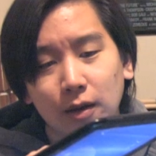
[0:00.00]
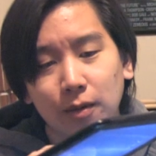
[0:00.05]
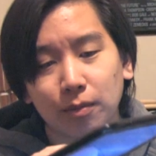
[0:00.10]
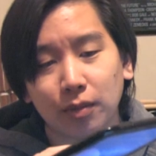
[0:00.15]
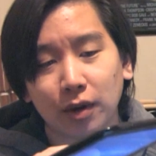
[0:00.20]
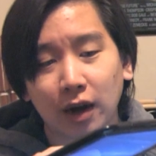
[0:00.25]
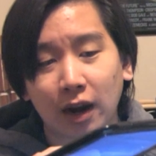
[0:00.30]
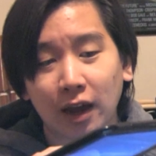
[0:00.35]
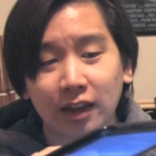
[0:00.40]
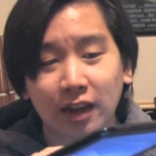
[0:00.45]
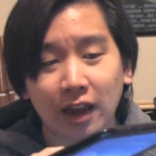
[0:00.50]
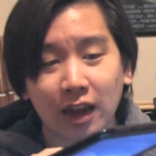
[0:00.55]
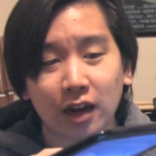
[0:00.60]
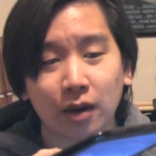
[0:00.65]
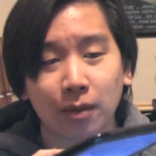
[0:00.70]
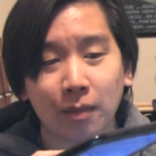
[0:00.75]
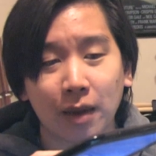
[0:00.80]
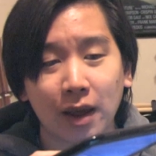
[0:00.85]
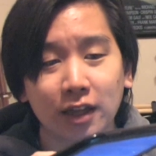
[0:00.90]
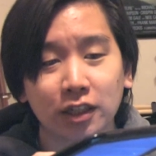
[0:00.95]
but I can't
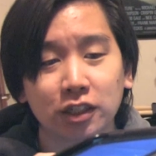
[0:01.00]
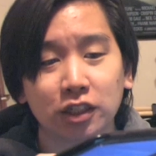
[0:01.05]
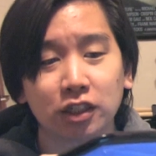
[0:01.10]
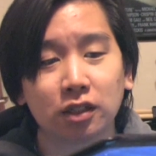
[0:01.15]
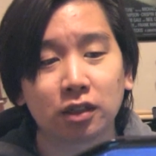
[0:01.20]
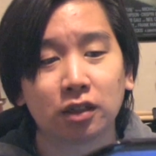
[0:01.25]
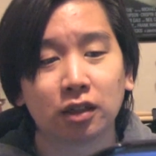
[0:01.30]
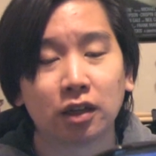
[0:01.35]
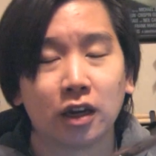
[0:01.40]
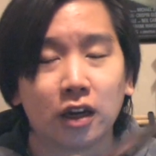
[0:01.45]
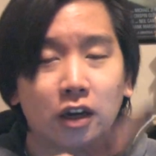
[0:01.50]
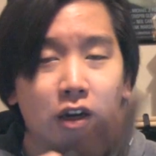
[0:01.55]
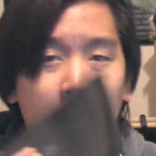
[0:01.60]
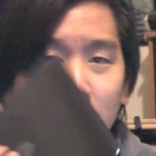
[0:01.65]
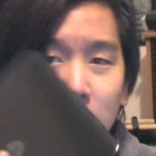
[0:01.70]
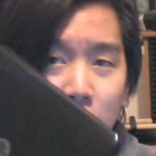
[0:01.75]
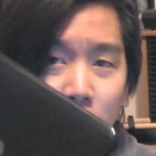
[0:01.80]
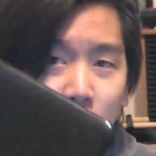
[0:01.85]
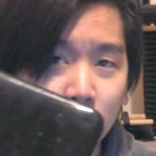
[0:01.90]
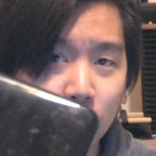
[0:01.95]
imagine
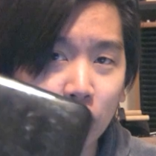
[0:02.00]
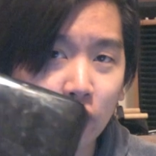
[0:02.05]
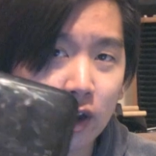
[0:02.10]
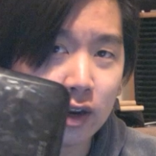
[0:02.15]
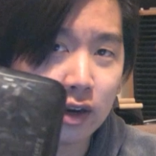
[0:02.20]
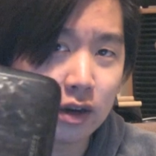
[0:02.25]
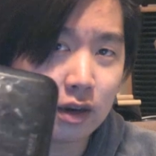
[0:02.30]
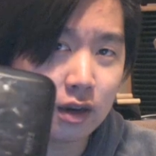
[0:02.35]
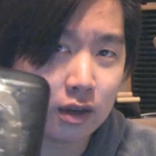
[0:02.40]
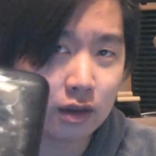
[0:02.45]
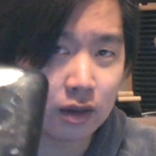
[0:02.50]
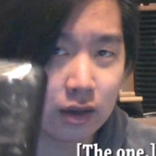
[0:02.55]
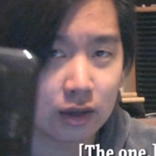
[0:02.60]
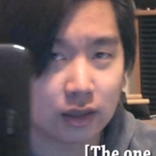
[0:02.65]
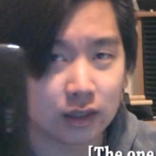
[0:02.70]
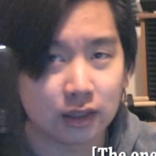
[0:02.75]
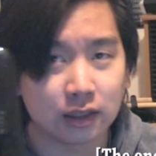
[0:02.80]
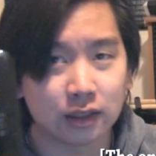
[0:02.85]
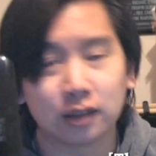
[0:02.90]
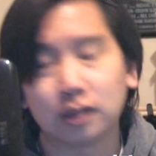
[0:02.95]
your friend
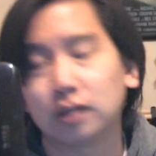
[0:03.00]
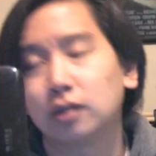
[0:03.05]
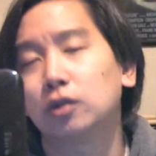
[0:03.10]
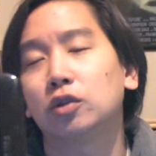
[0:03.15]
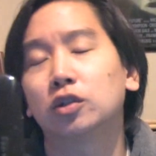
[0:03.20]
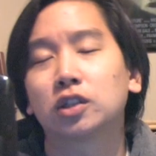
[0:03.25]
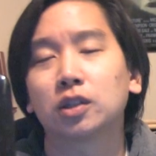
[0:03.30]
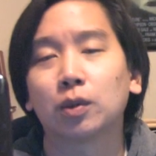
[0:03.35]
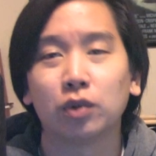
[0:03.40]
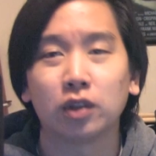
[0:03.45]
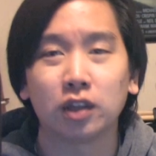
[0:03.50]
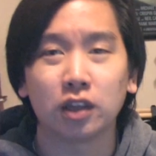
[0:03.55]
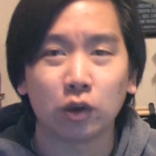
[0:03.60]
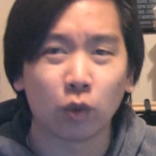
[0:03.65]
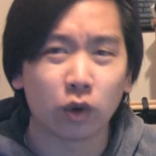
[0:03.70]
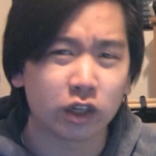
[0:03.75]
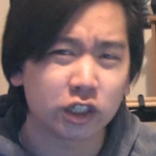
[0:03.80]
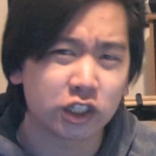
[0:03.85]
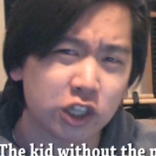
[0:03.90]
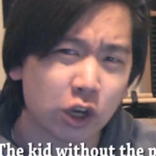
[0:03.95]
or someone that you
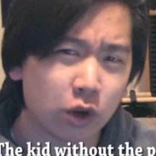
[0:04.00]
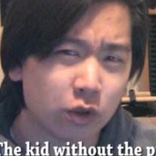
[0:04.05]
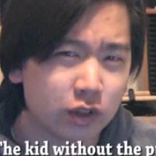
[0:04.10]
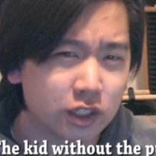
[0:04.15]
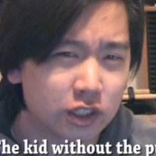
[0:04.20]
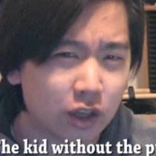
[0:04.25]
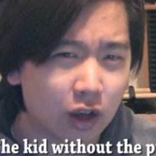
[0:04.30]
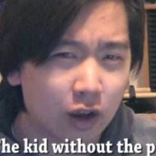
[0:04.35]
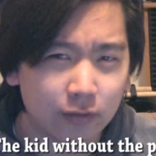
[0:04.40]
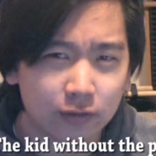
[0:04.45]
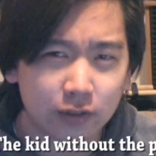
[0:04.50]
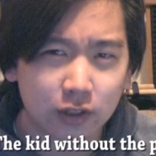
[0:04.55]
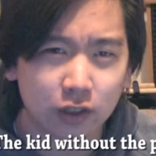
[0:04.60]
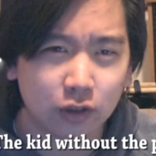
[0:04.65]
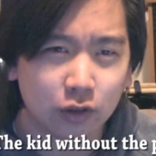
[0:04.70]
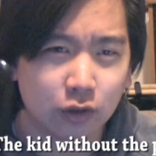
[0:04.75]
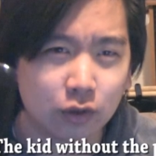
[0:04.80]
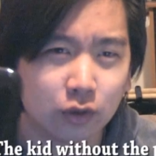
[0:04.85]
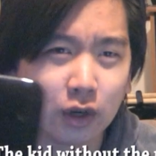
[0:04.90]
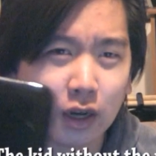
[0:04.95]
want to show this off
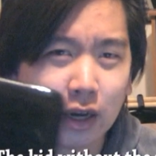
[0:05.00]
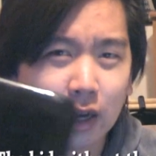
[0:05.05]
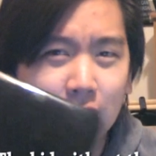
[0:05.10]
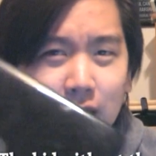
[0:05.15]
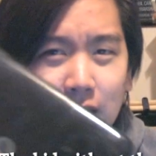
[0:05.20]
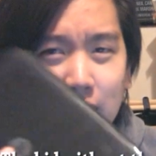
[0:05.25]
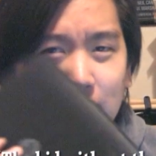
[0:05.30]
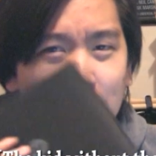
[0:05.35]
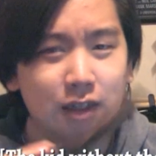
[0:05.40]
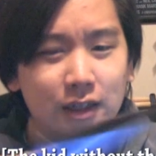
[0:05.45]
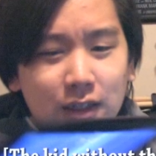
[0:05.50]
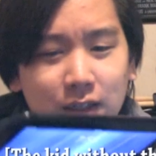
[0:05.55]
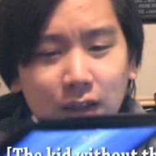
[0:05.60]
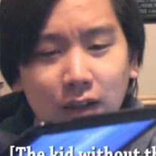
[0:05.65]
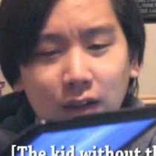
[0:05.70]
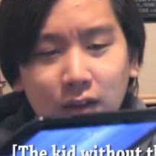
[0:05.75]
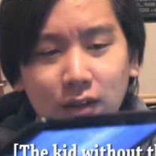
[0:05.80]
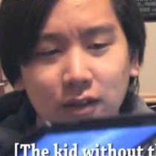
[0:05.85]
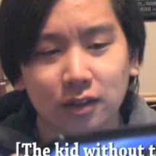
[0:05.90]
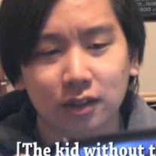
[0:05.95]
to
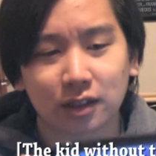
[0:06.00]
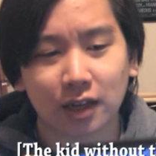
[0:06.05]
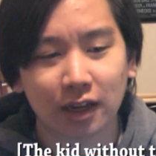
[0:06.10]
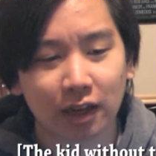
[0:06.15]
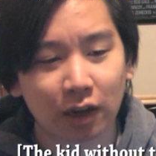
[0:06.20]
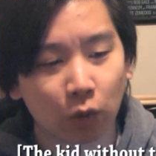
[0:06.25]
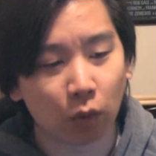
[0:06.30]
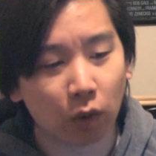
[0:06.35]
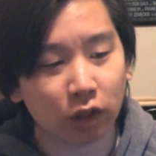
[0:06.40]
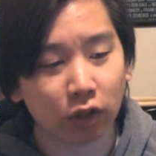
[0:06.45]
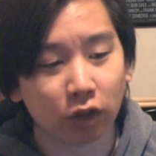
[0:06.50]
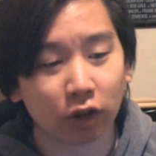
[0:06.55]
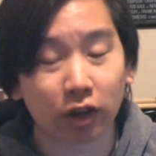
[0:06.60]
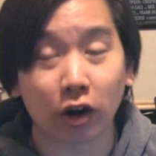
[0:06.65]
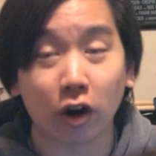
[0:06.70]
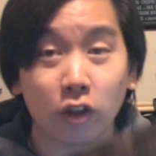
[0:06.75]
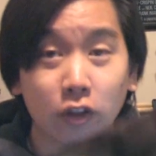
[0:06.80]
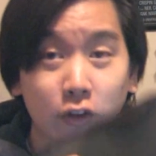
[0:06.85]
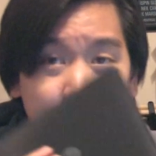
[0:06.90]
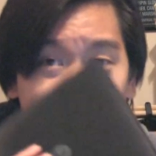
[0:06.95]
taking one look
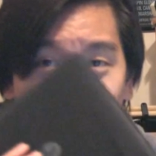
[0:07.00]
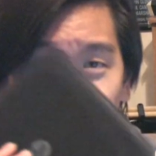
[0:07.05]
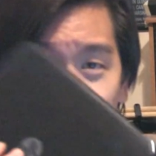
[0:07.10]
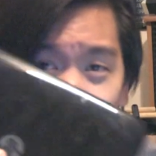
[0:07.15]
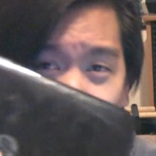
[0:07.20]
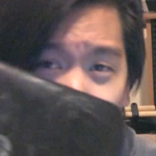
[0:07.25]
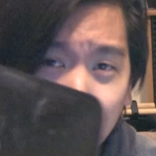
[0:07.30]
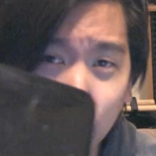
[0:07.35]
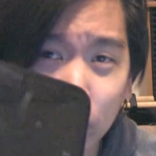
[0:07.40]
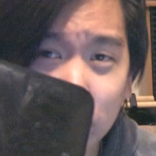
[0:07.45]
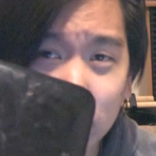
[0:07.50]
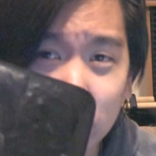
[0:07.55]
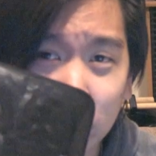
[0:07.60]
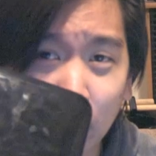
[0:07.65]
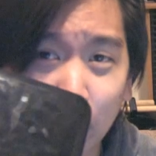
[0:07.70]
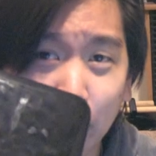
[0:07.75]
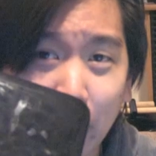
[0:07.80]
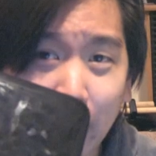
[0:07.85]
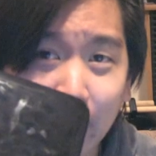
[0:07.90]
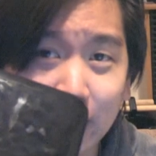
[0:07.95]
at all the fingerprints on
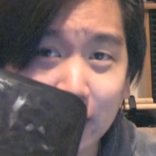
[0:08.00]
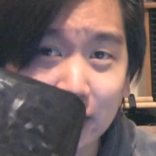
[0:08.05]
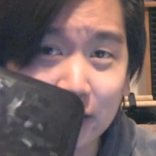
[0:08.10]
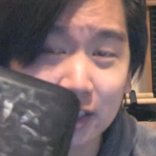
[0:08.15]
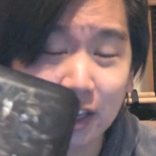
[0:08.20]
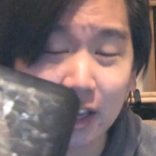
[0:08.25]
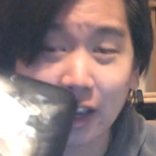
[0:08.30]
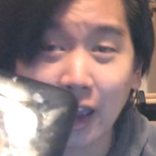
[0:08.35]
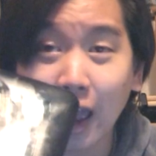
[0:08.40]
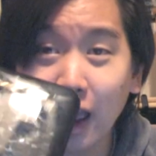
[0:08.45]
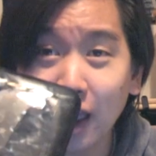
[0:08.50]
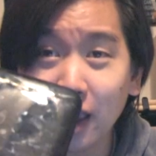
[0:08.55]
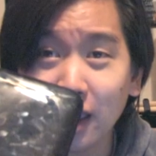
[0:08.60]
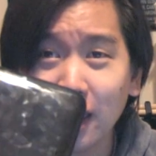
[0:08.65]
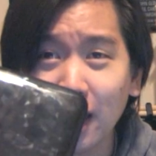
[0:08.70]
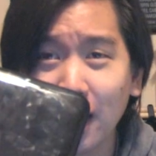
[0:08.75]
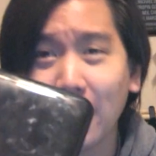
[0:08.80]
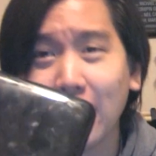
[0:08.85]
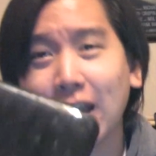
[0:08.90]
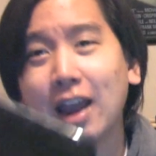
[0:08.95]
the back and saying, hey,
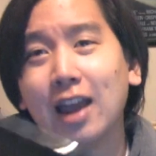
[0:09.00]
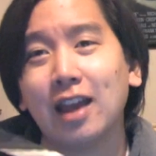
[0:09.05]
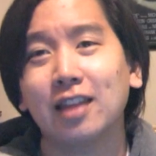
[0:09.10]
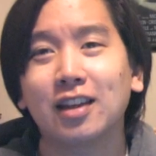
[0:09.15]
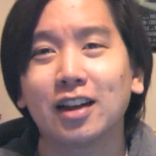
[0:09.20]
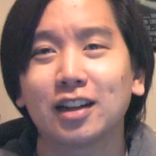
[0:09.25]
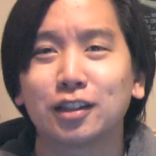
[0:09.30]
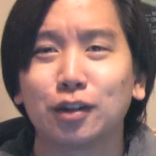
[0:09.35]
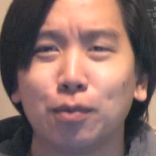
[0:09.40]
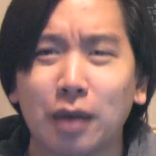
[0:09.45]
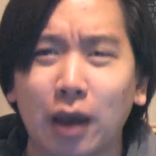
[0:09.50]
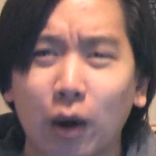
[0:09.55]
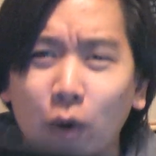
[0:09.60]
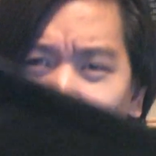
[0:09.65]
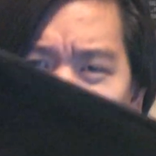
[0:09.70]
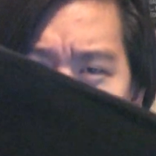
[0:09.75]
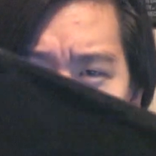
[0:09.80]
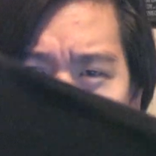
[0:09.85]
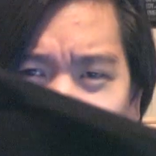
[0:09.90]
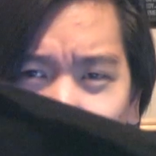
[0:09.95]
yeah, hand that to me, I
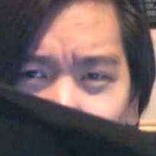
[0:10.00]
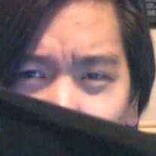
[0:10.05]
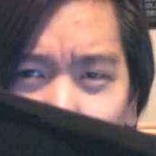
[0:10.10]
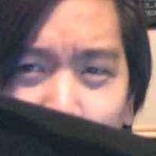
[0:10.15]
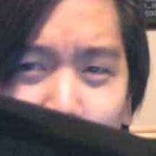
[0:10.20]
want to play with